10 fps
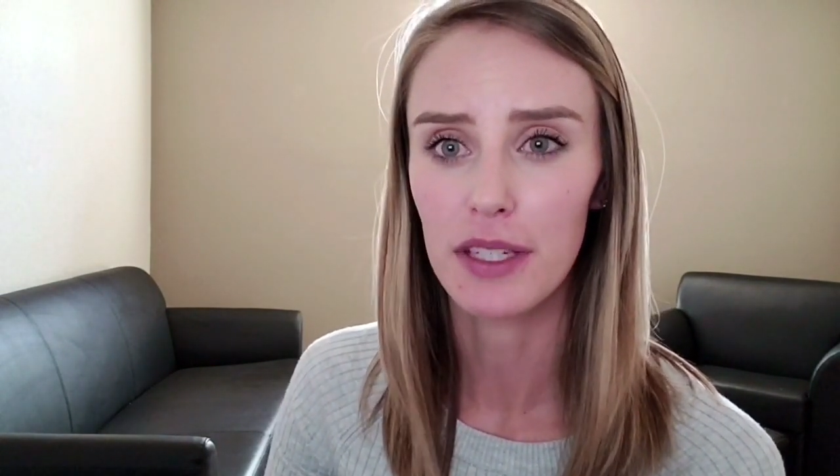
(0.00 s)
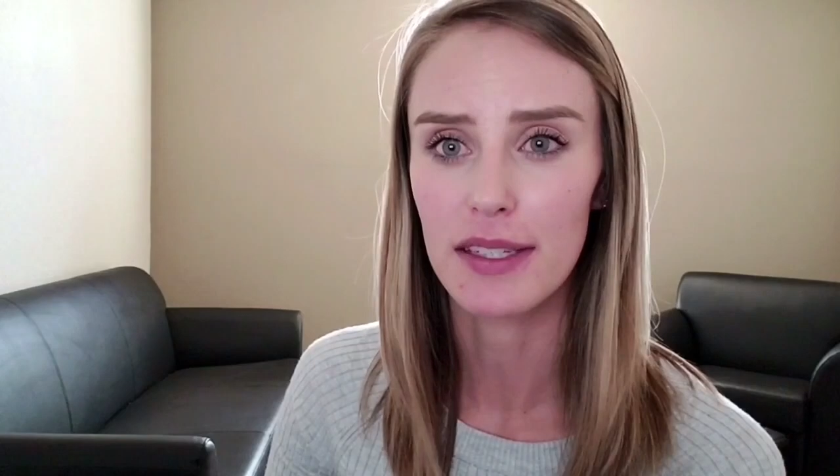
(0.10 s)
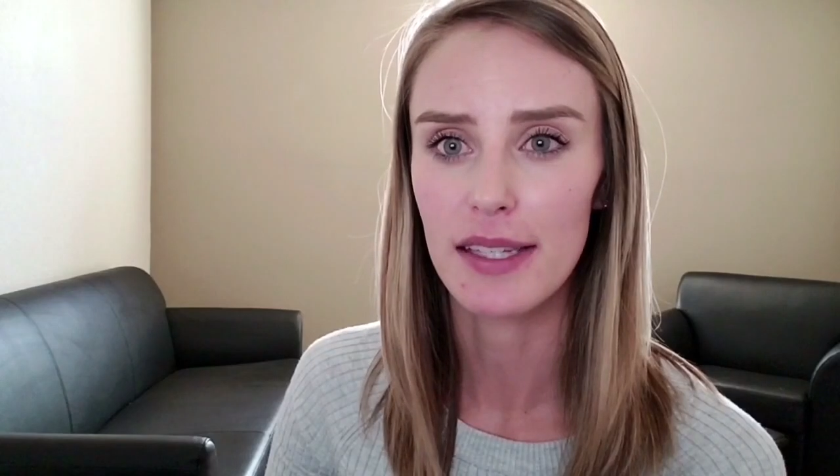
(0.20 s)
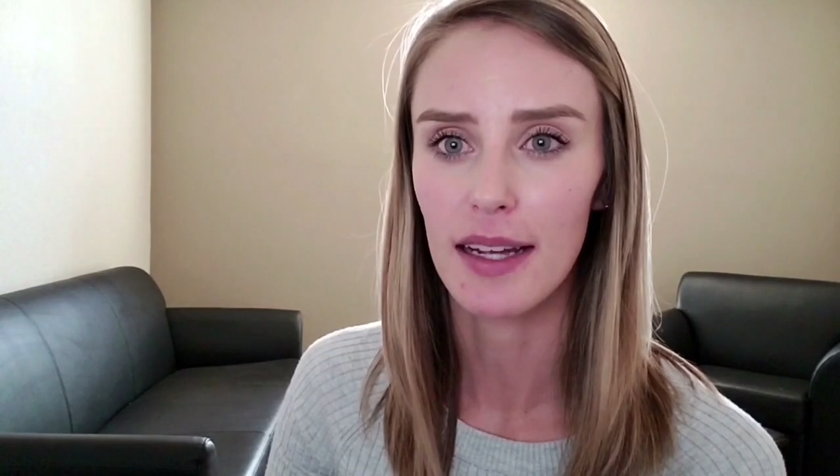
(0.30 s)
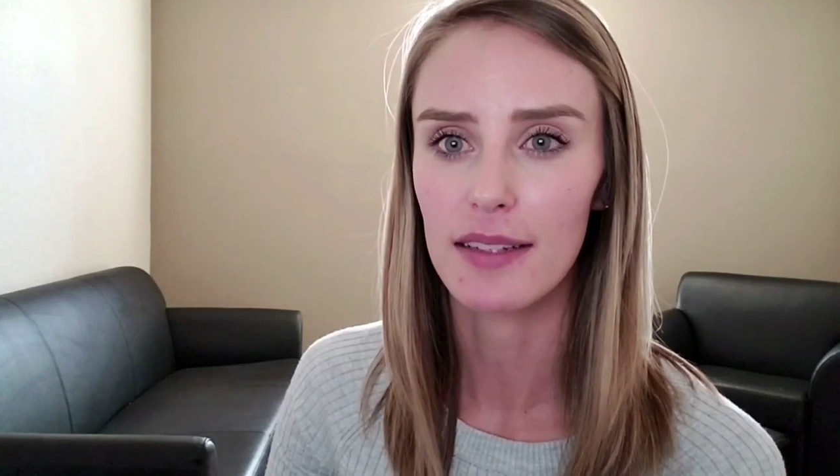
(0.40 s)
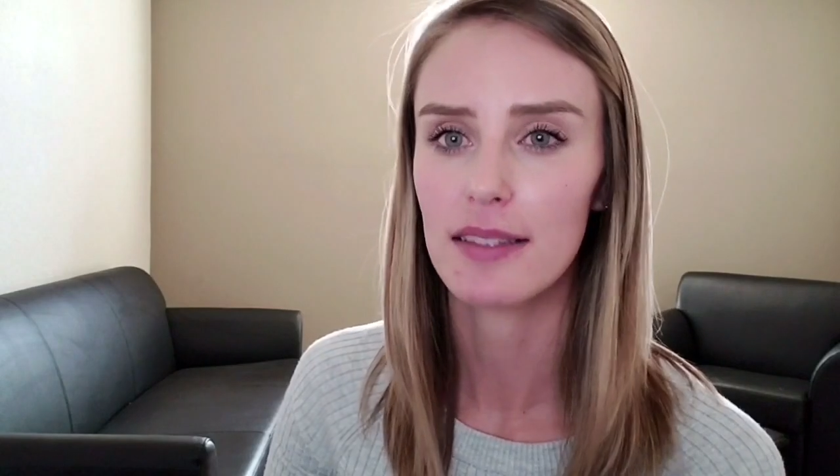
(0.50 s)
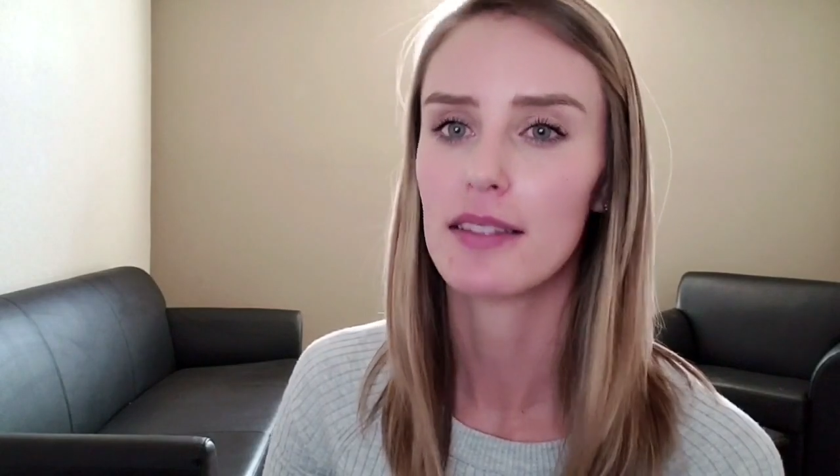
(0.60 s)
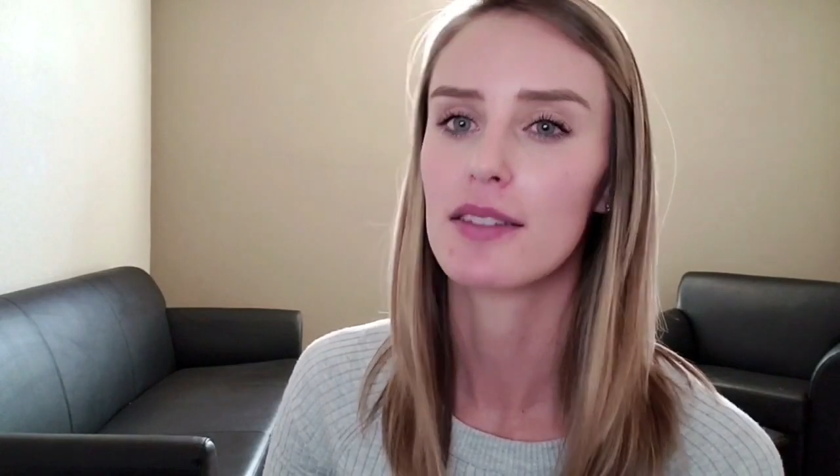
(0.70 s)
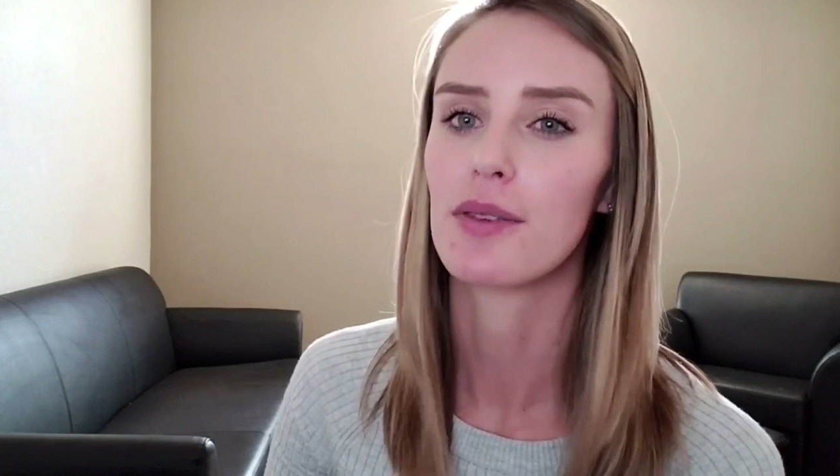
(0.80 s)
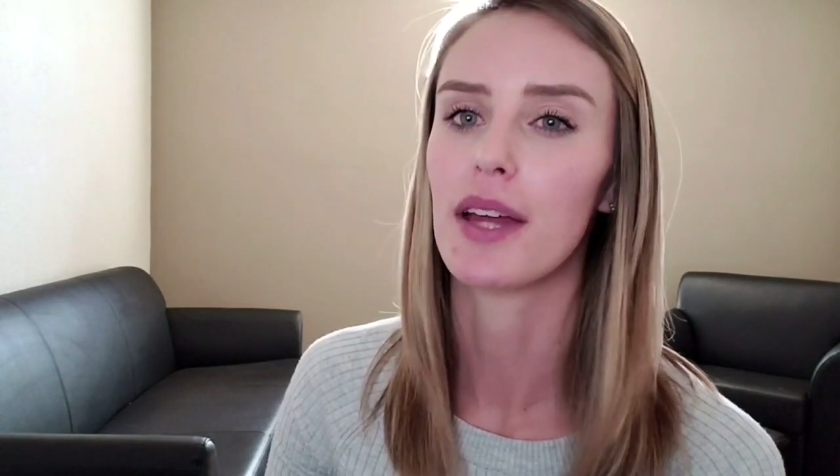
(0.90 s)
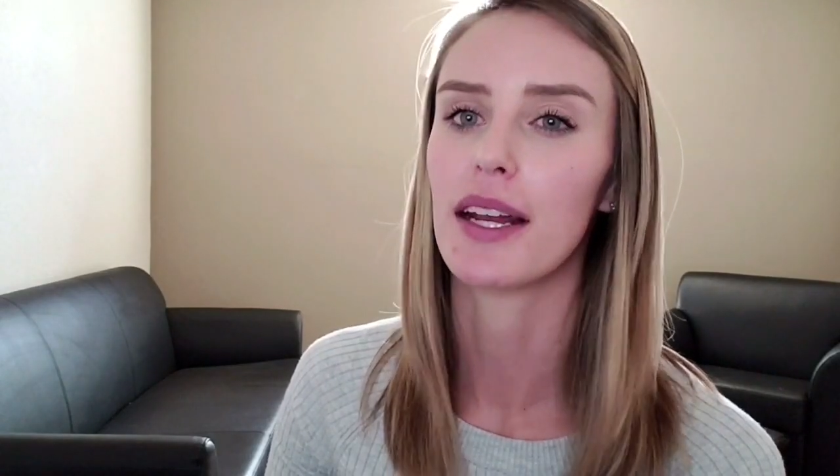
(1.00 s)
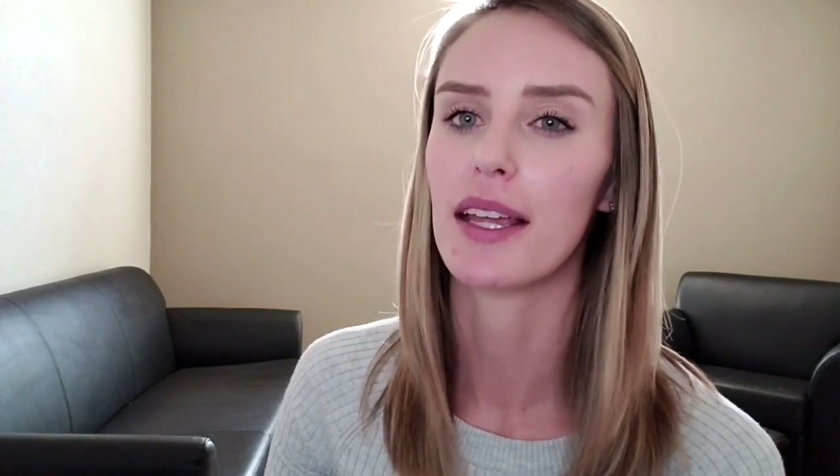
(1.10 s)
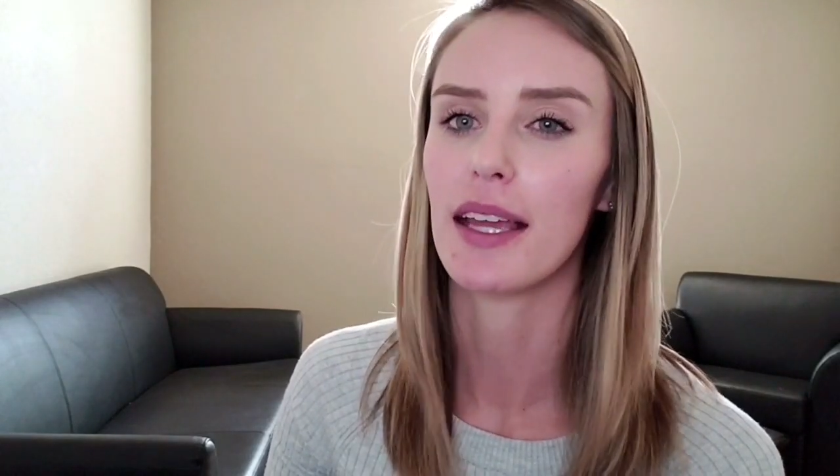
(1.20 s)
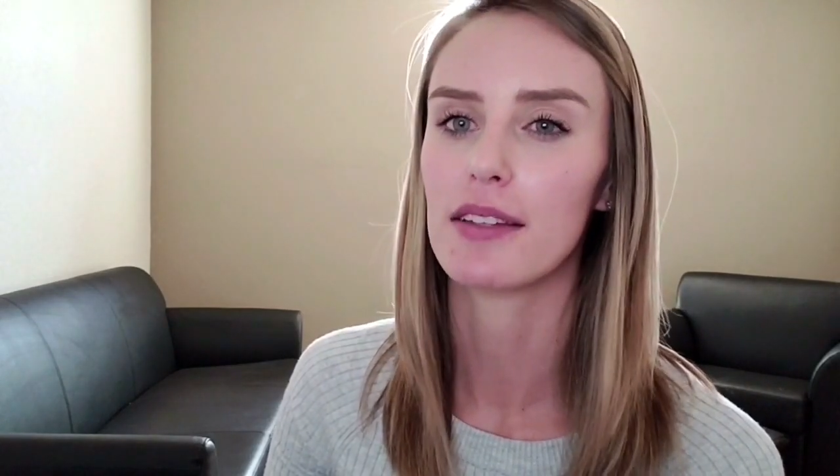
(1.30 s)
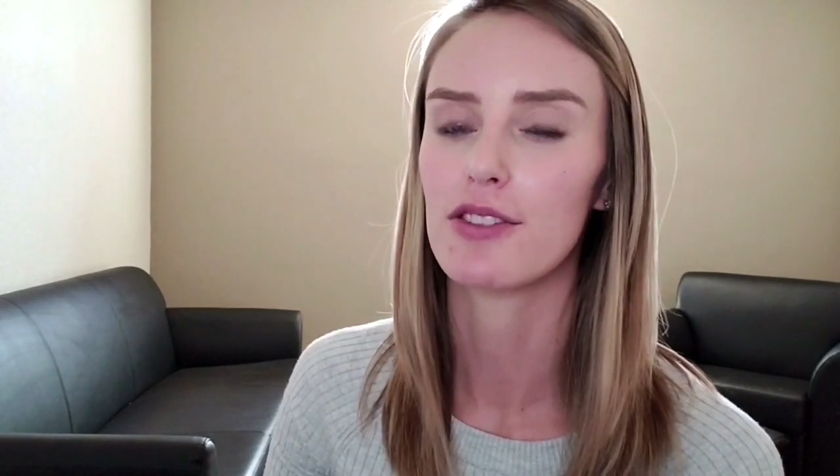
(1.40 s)
insects so that
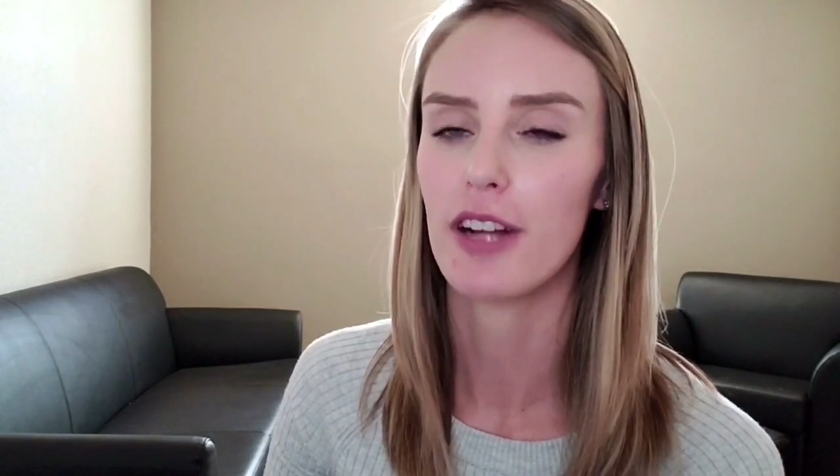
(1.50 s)
it gains